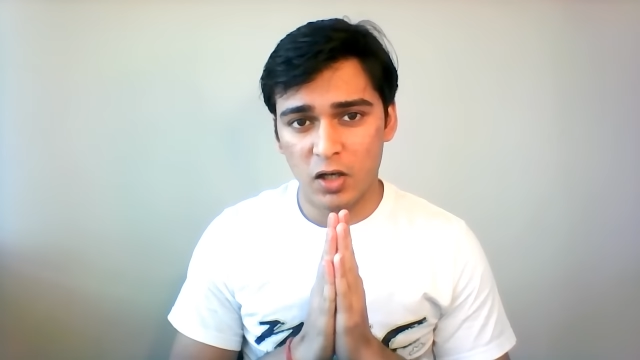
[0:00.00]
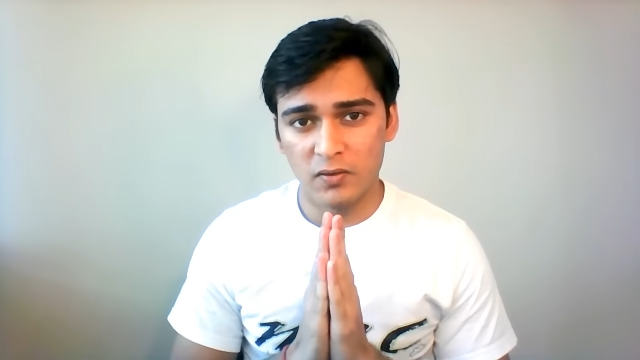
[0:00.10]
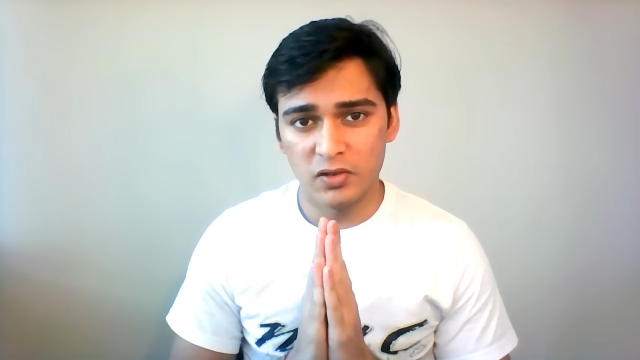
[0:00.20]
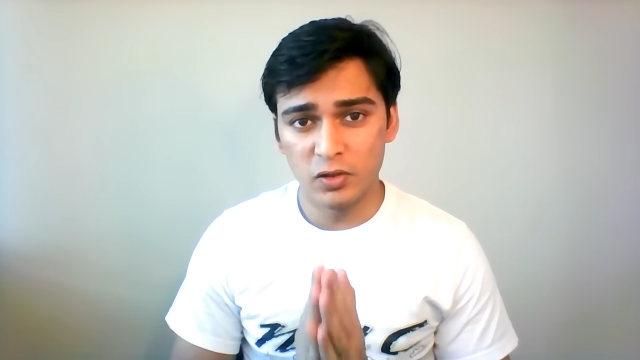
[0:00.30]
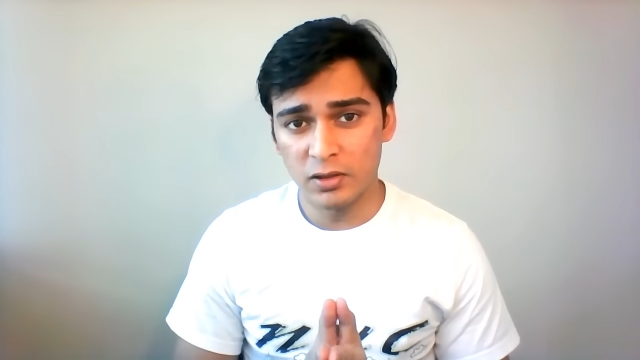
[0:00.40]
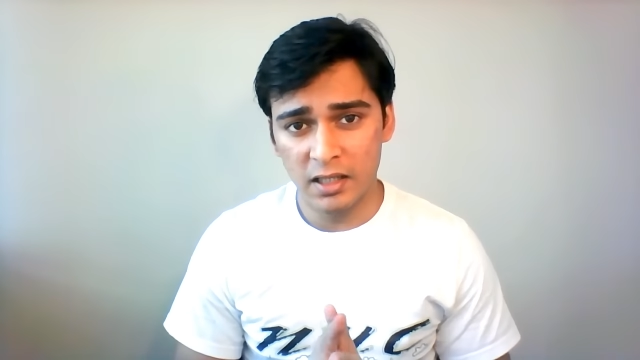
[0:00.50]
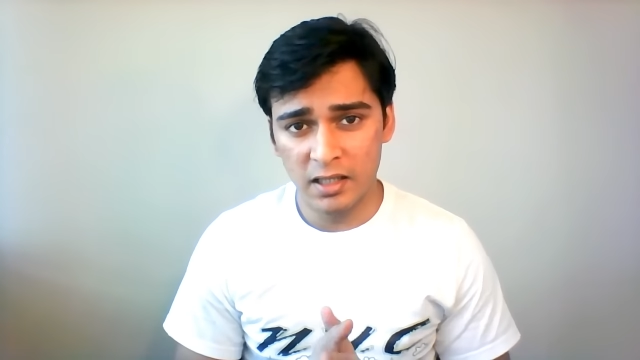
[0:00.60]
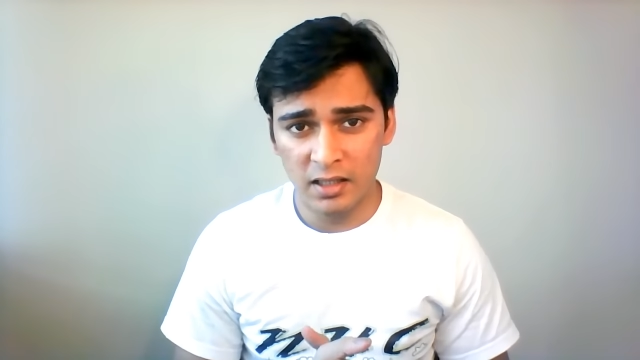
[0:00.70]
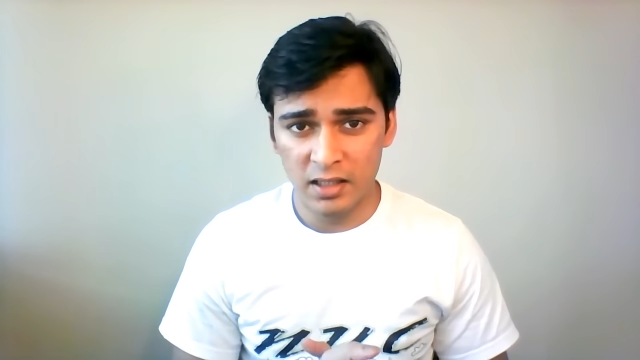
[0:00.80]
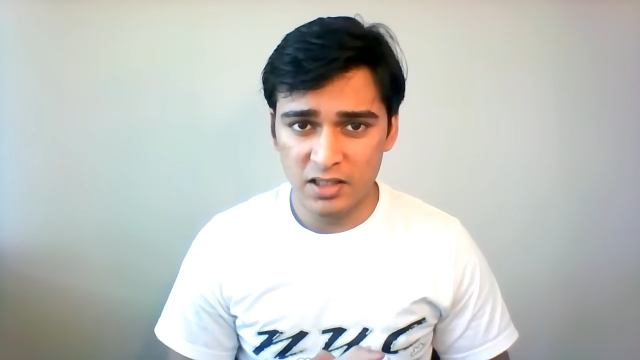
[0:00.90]
of
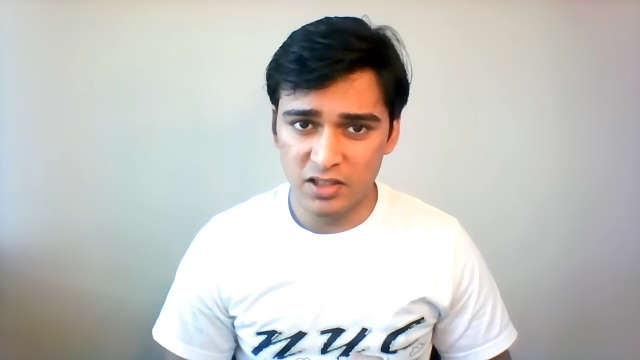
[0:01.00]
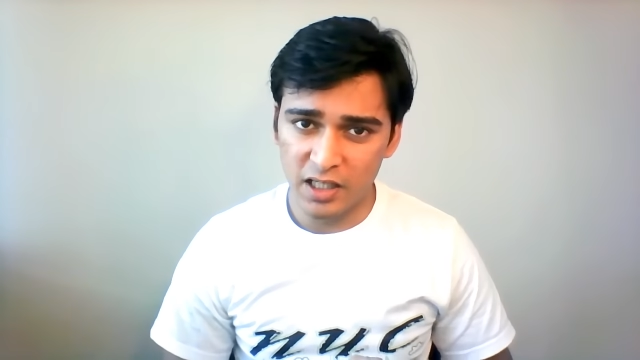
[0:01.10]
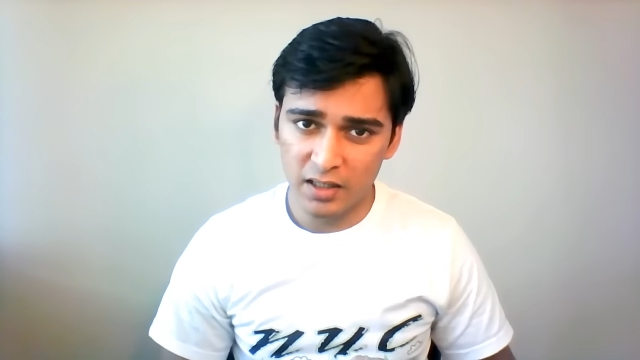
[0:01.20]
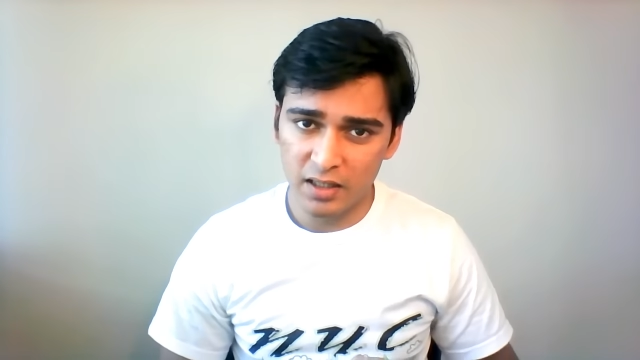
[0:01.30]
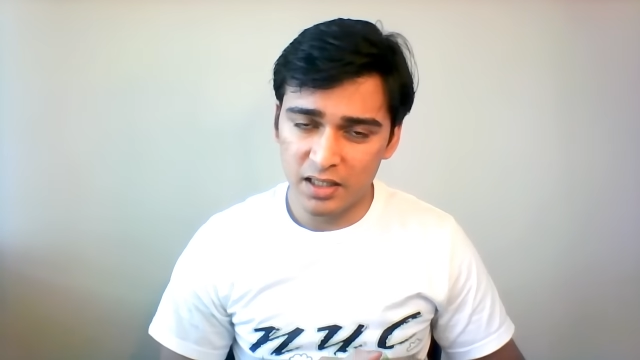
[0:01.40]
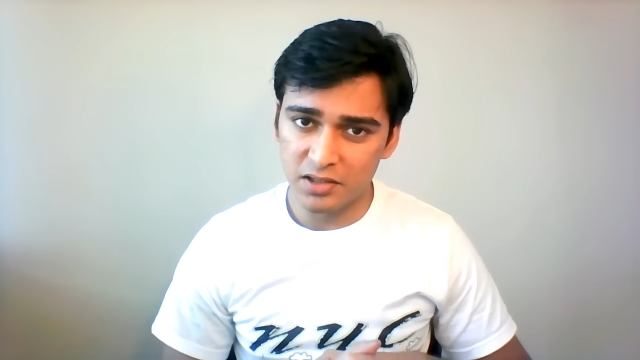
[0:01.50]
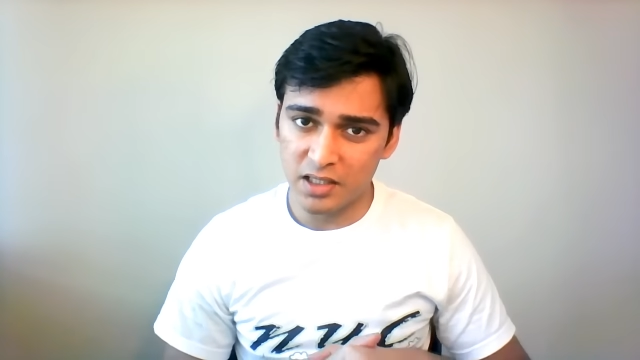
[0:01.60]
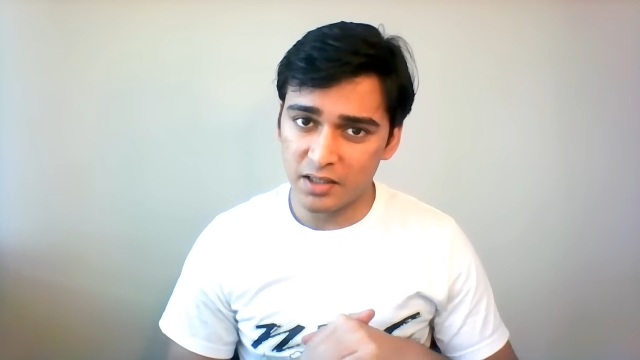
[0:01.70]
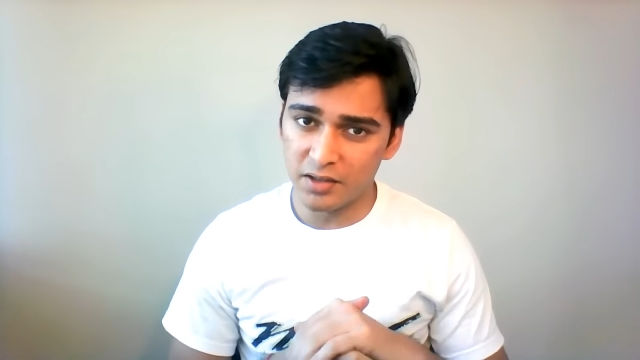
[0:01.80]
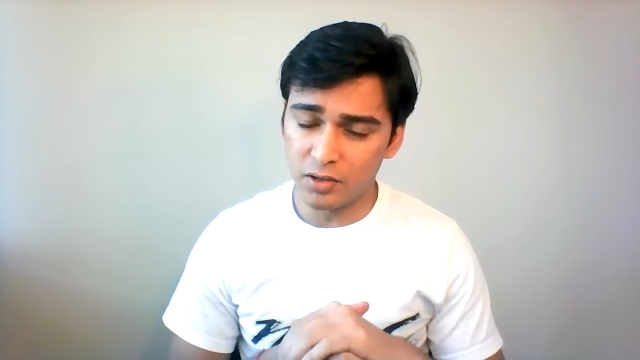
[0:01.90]
Sundaraanga Jaana
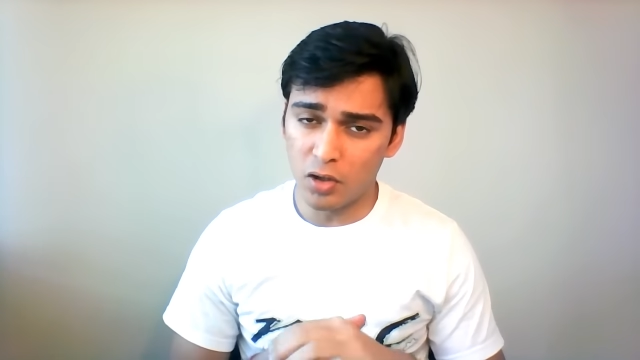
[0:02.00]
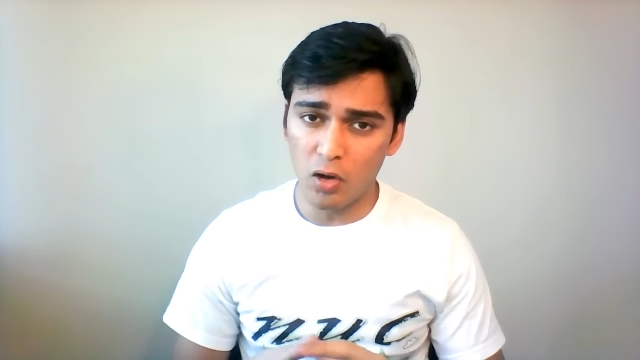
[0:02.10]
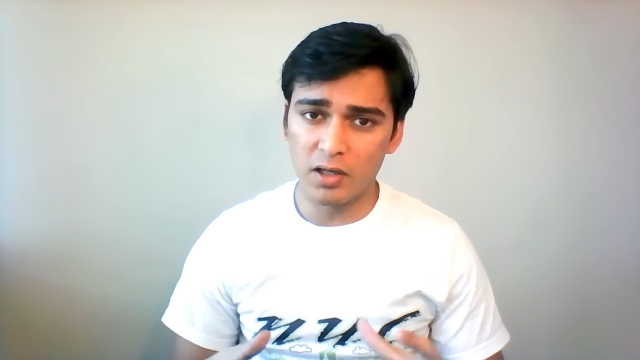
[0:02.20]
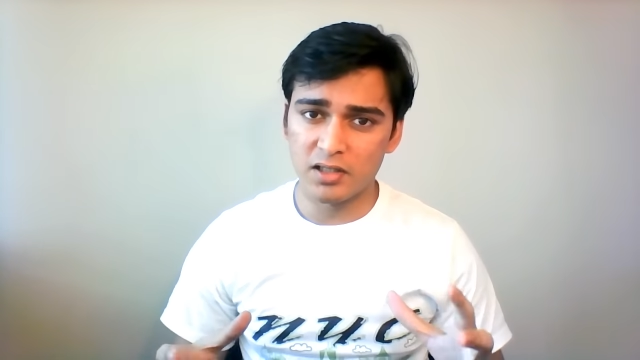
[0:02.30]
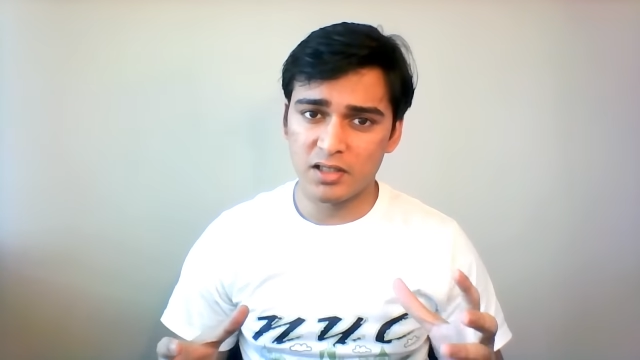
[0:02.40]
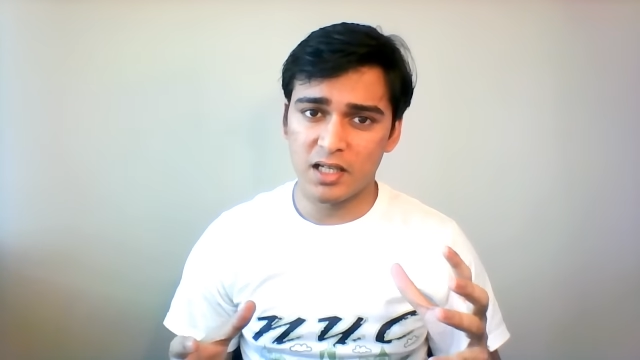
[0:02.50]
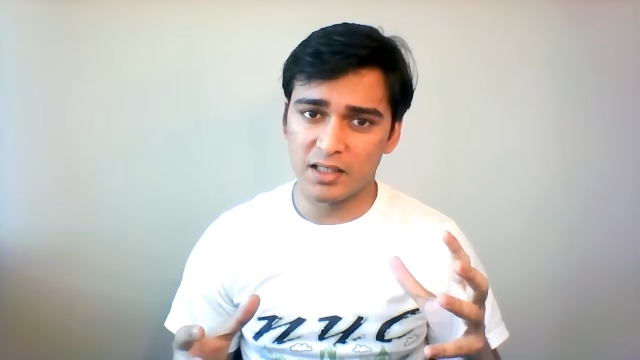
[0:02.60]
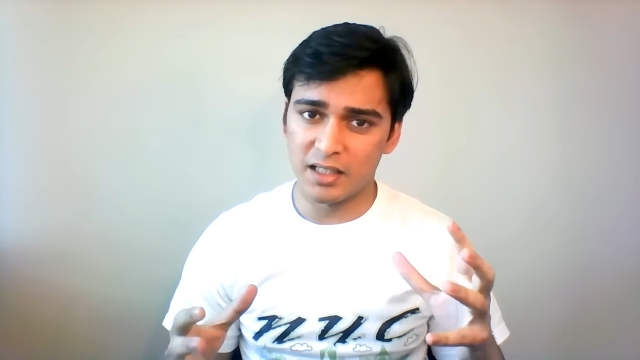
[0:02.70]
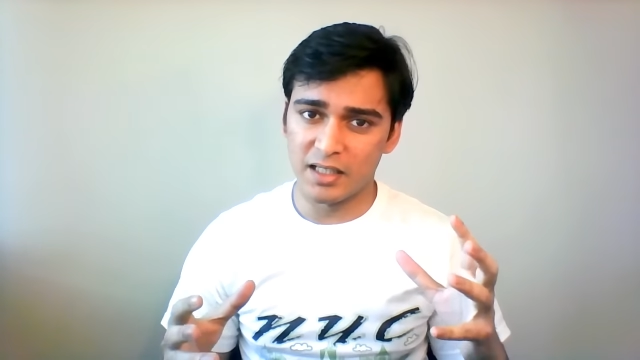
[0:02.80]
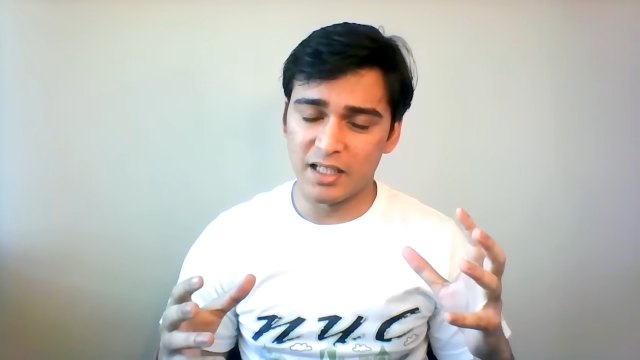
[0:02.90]
starring Golden Star
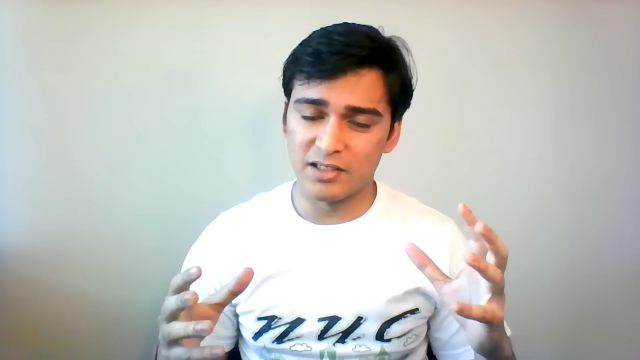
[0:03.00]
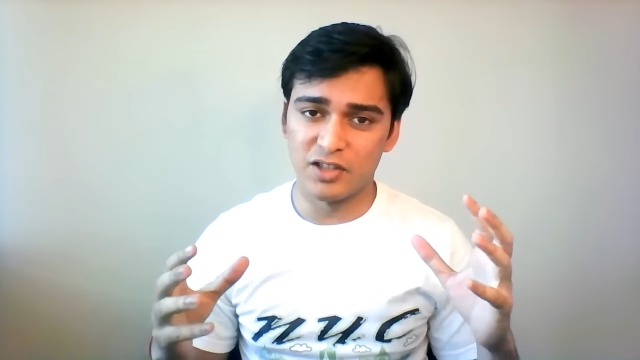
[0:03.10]
Ganesh,